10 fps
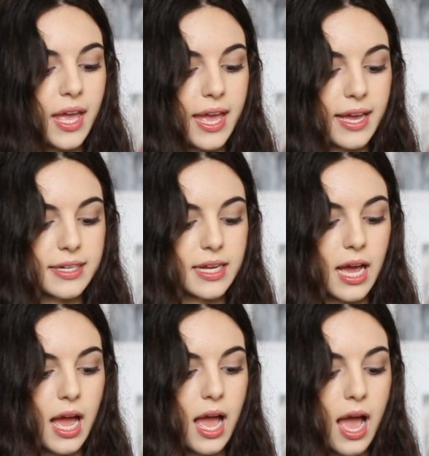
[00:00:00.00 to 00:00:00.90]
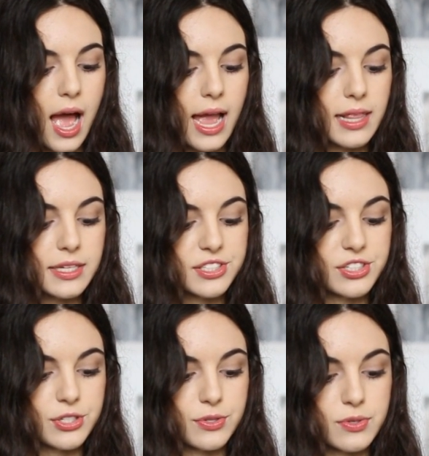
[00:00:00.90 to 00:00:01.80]
and I like
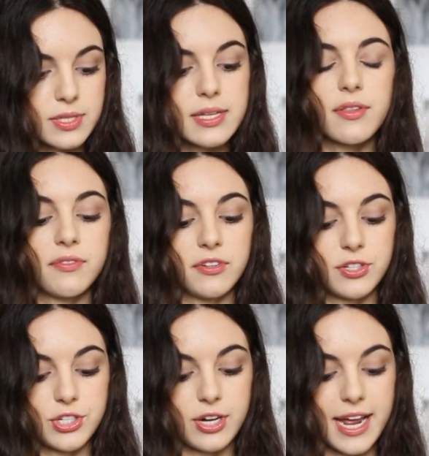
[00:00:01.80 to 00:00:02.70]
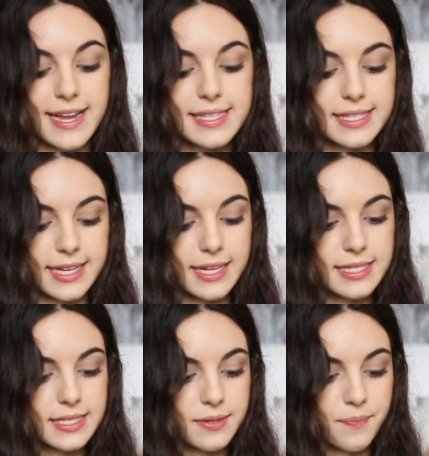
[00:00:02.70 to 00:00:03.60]
to use the filter
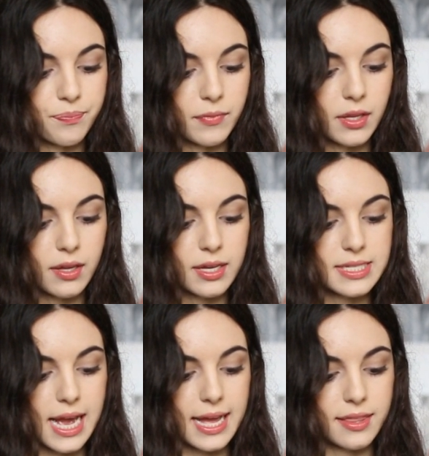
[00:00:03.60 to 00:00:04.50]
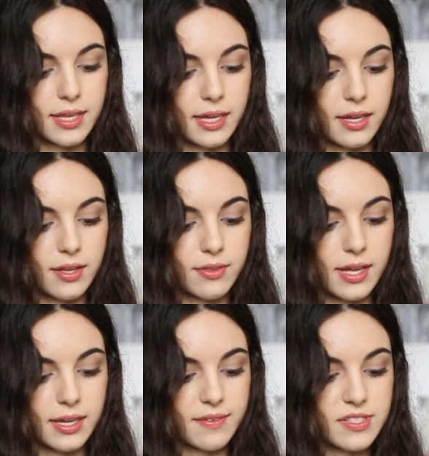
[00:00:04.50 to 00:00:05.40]
A6 because I think
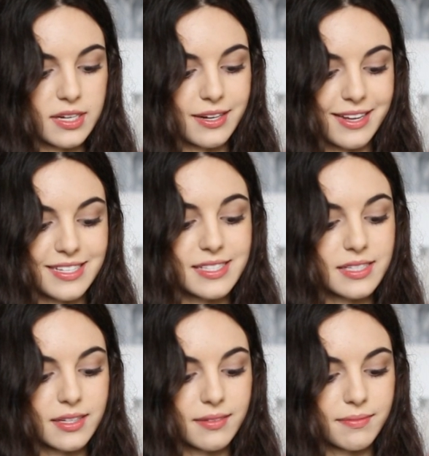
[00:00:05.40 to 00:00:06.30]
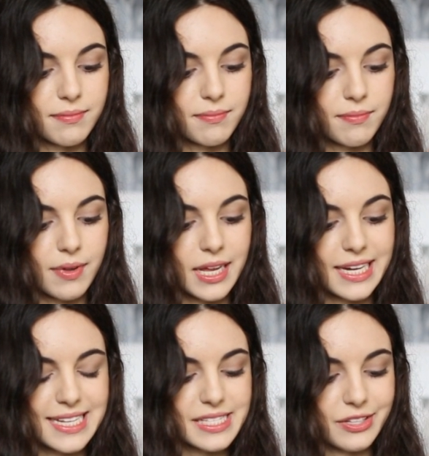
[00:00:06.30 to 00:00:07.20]
that gives it a nice
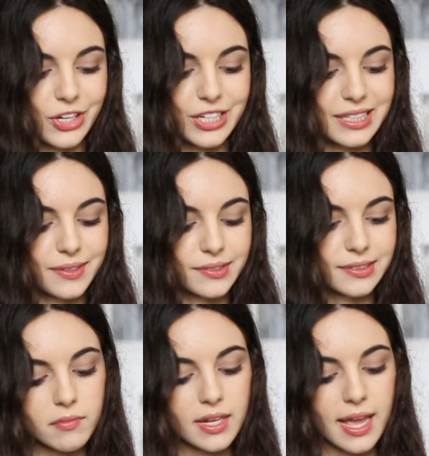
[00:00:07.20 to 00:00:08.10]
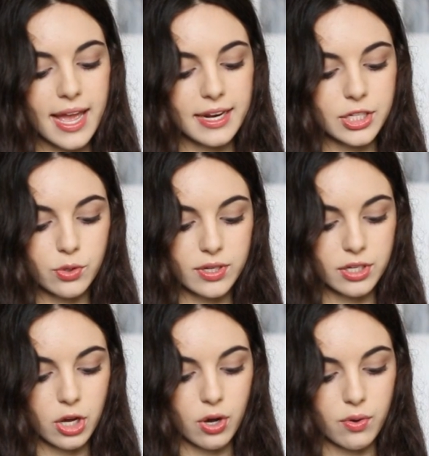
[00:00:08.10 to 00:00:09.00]
look. And you
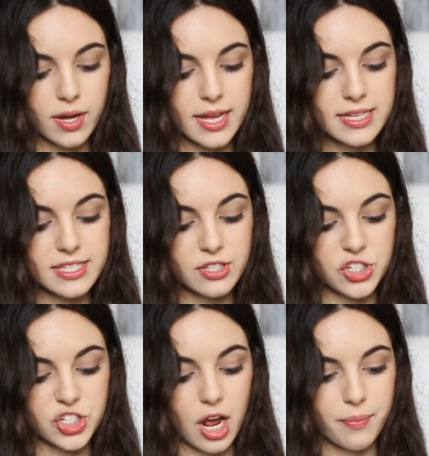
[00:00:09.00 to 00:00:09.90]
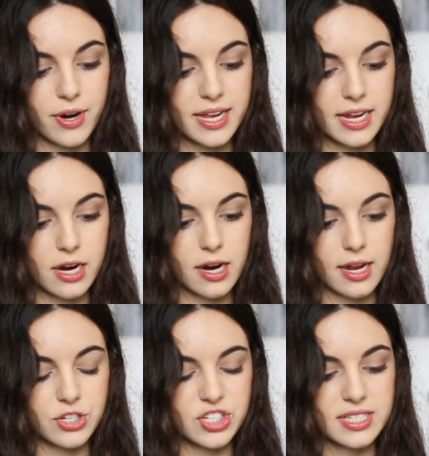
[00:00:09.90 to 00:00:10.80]
can go into the shop right here
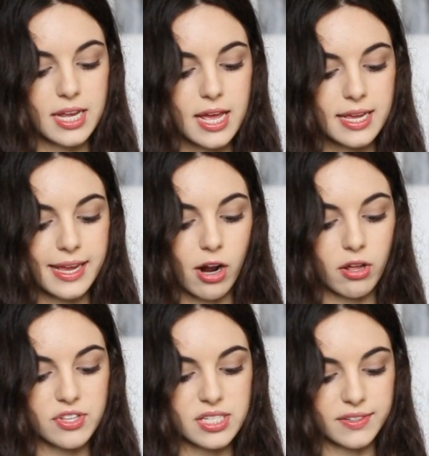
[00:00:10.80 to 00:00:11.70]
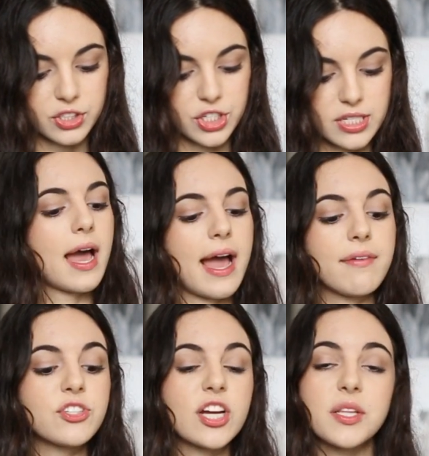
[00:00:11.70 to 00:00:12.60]
and just get all these filters. I
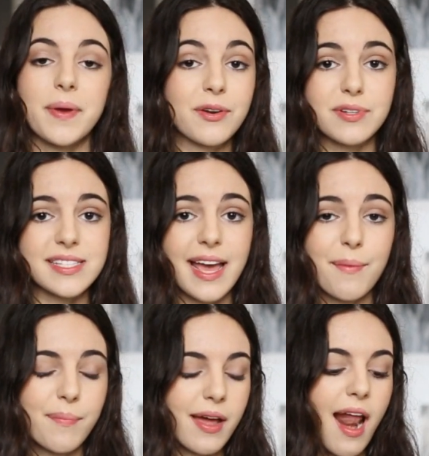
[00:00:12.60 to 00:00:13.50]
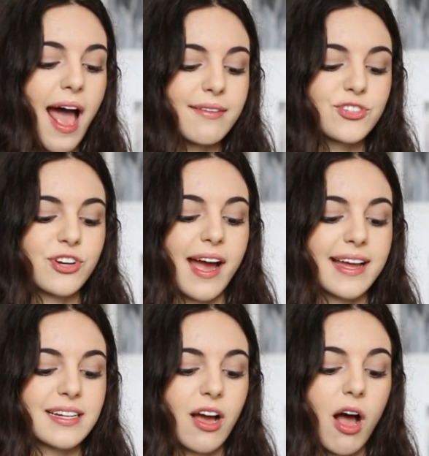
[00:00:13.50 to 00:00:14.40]
haven't the paid ones yet, but I've
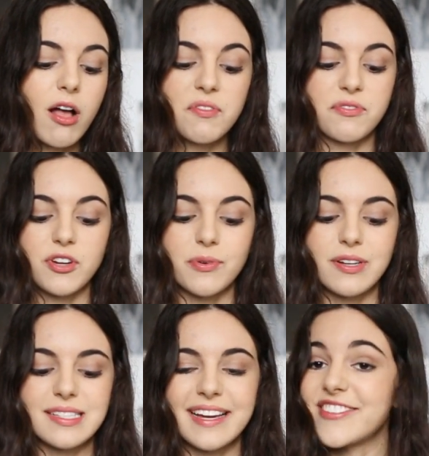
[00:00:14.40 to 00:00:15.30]
tried all of the free ones.